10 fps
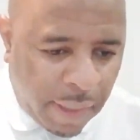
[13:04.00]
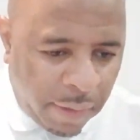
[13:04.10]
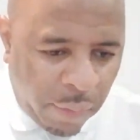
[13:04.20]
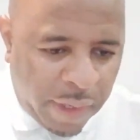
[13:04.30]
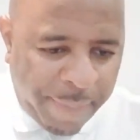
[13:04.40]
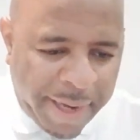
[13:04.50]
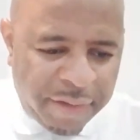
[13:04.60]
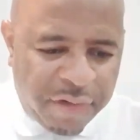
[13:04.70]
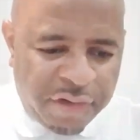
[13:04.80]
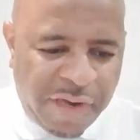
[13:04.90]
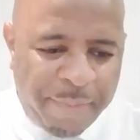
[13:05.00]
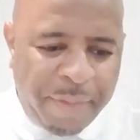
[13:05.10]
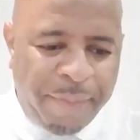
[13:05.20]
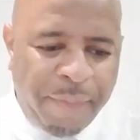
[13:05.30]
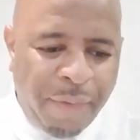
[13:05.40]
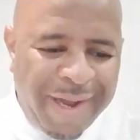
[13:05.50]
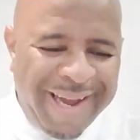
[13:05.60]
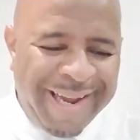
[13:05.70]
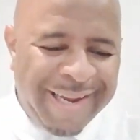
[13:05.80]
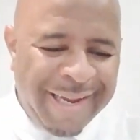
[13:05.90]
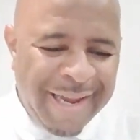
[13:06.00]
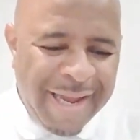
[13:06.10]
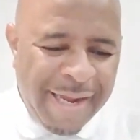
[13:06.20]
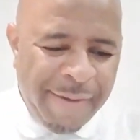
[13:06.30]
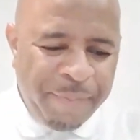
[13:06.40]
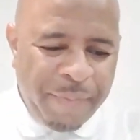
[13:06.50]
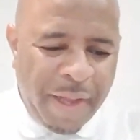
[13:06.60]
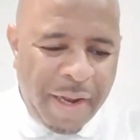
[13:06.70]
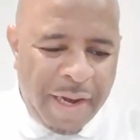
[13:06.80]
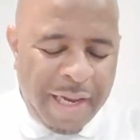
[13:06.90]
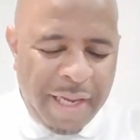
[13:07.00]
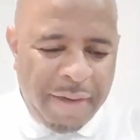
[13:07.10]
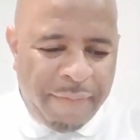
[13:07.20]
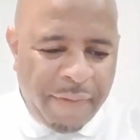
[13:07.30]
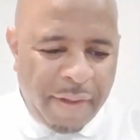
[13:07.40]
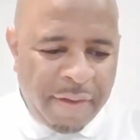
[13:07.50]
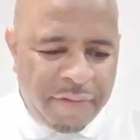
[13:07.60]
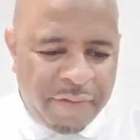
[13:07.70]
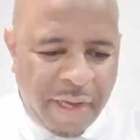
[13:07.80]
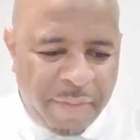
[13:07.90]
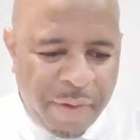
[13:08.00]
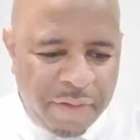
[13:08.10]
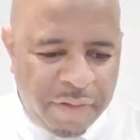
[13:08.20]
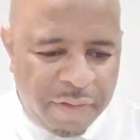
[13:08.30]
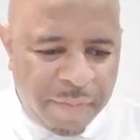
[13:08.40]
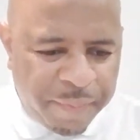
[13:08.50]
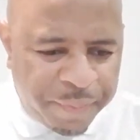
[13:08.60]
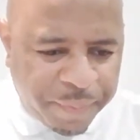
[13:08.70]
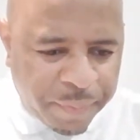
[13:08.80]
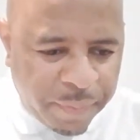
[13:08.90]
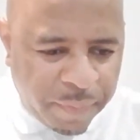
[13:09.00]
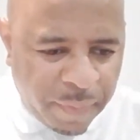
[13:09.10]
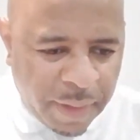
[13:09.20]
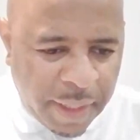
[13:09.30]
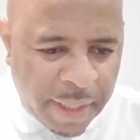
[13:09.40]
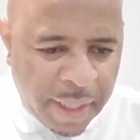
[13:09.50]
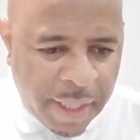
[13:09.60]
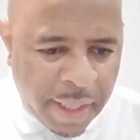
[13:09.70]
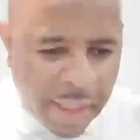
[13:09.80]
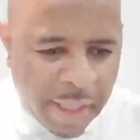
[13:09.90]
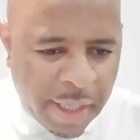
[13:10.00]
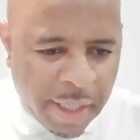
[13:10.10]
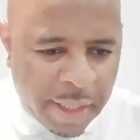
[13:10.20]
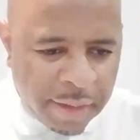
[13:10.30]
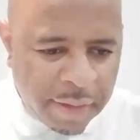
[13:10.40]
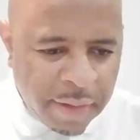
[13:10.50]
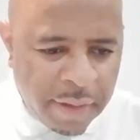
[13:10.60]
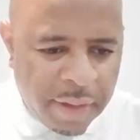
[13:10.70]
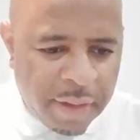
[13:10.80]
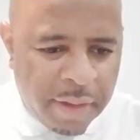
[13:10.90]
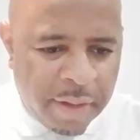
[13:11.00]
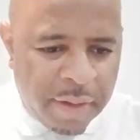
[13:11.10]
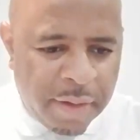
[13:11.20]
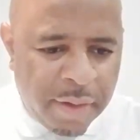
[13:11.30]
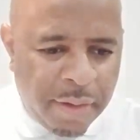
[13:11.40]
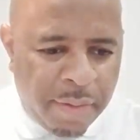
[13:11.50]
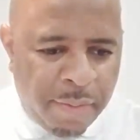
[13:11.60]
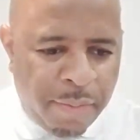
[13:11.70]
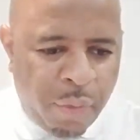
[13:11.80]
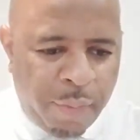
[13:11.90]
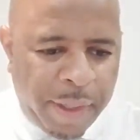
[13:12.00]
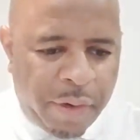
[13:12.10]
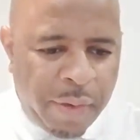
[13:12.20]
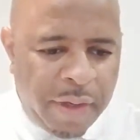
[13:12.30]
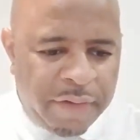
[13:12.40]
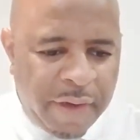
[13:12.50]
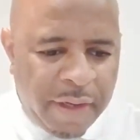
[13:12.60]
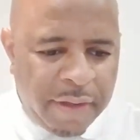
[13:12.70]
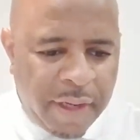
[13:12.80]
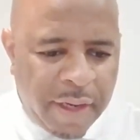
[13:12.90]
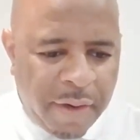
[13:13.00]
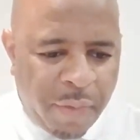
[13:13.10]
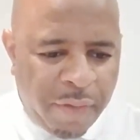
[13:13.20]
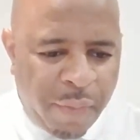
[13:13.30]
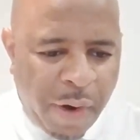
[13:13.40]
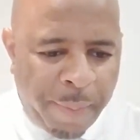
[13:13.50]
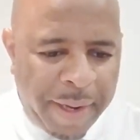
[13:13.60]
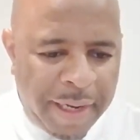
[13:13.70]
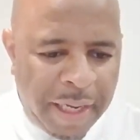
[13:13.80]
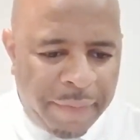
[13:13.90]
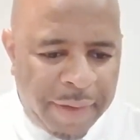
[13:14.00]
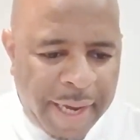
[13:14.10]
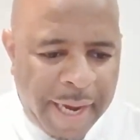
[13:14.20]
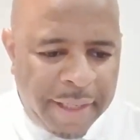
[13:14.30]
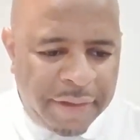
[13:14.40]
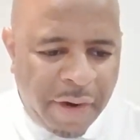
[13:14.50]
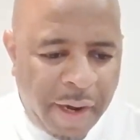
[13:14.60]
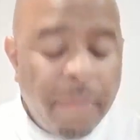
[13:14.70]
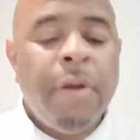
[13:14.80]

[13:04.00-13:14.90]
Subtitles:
quickly back into the chat before I leave this segment. And Mube Guna saying, with Welbeck leaving, Eddie time.